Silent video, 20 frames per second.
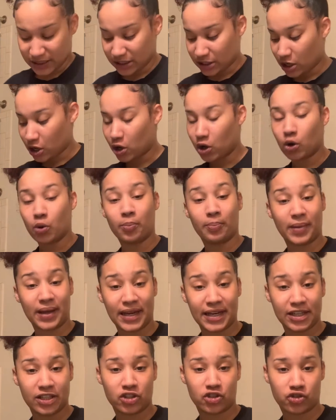
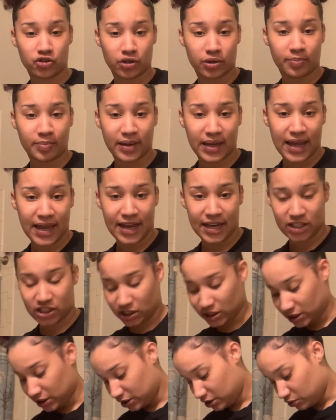homemade strip
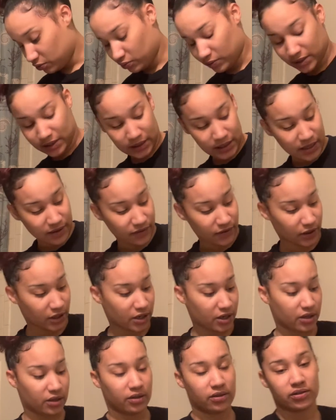lashes with different
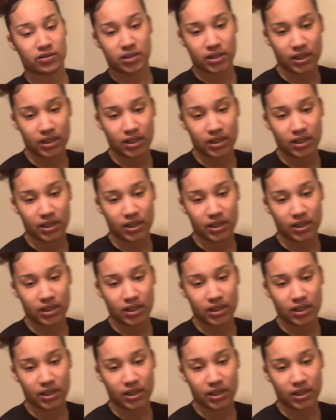colors,